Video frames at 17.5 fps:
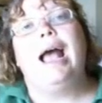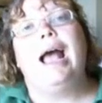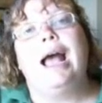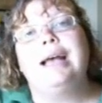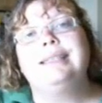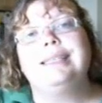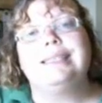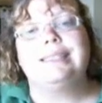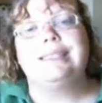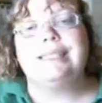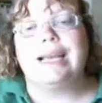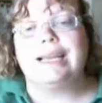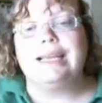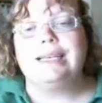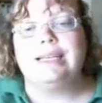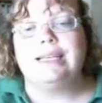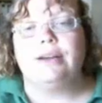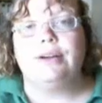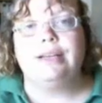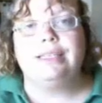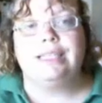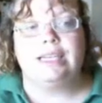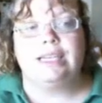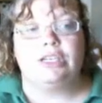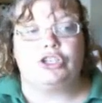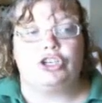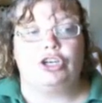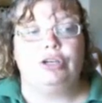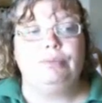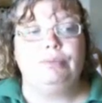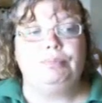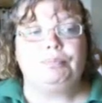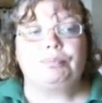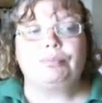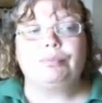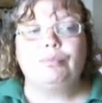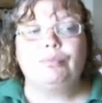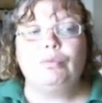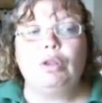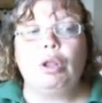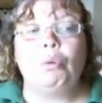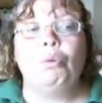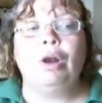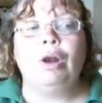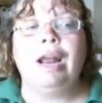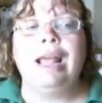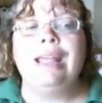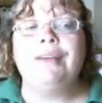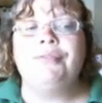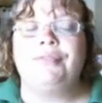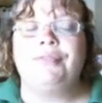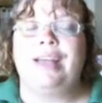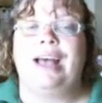As a secondary teacher, what I have